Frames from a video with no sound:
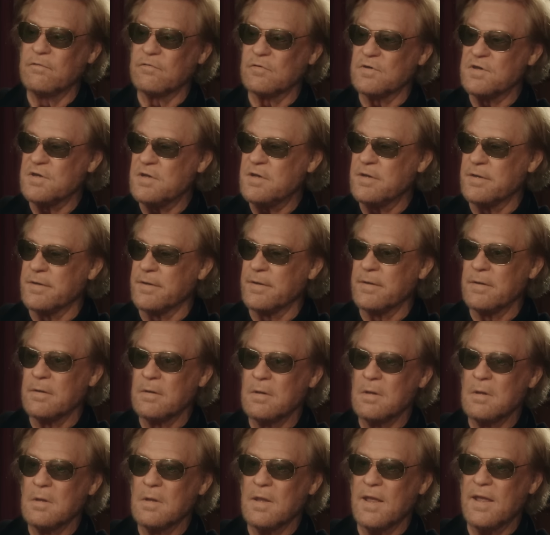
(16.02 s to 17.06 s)
over a year,
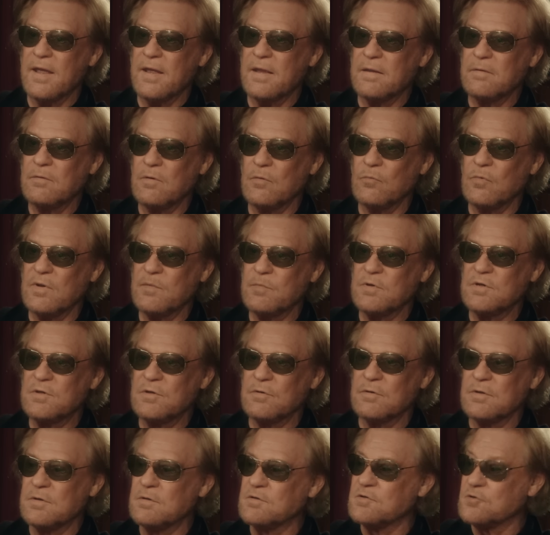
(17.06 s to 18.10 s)
and we've been
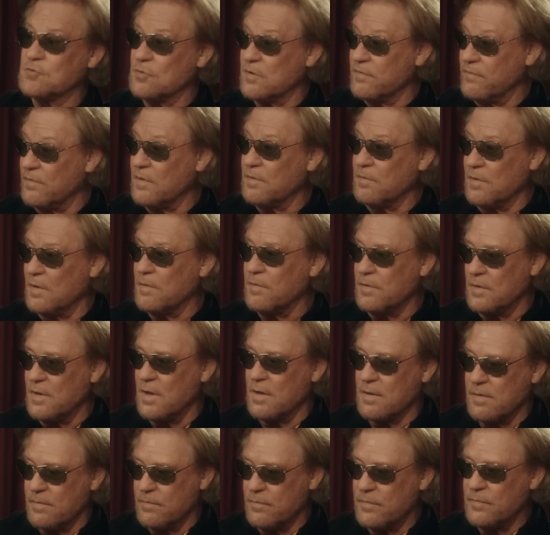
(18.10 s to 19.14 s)
doing sort of uh, uh,
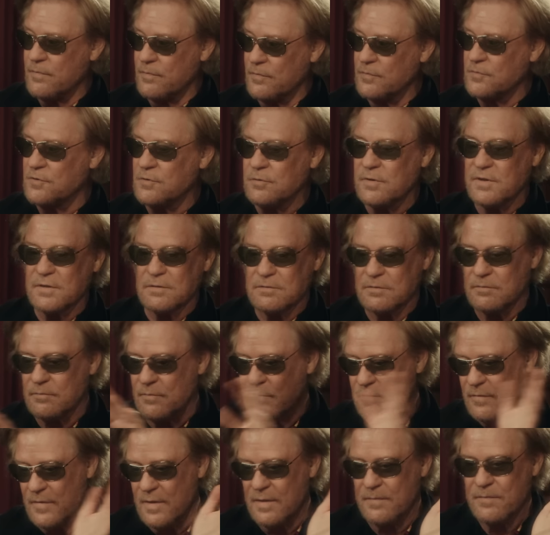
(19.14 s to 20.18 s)
uh,
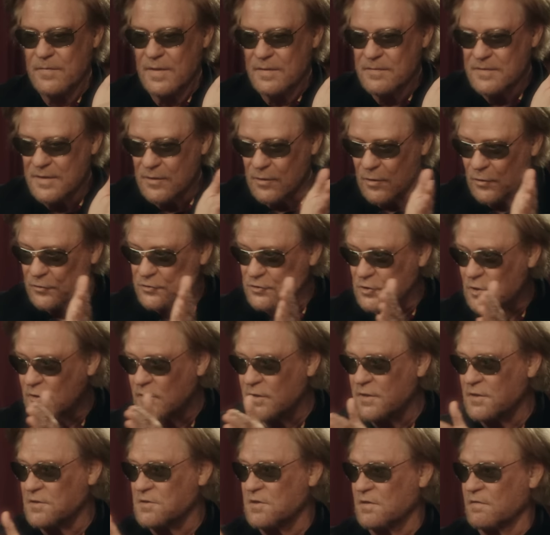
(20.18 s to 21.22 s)
doing an
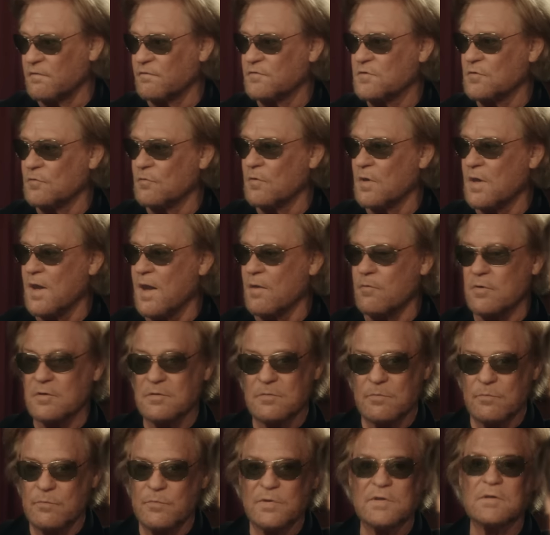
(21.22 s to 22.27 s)
alternative to what I
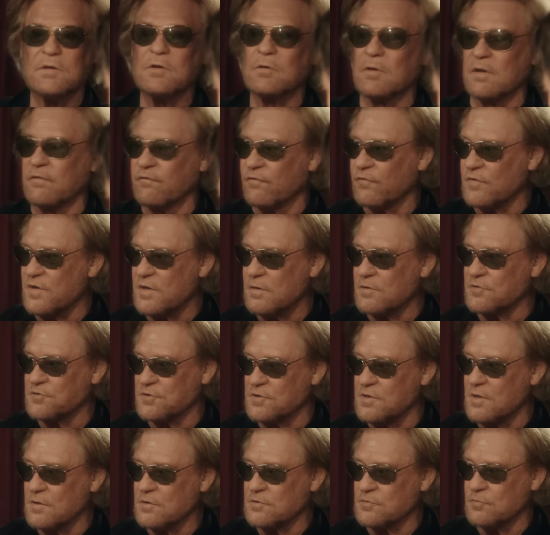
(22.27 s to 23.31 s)
would be doing for years
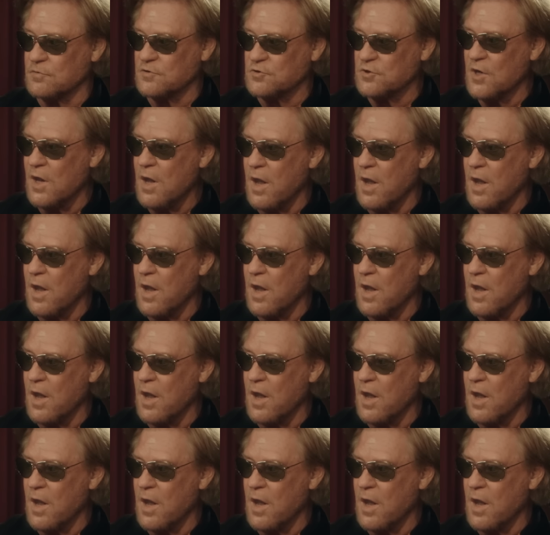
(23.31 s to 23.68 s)
and years with John,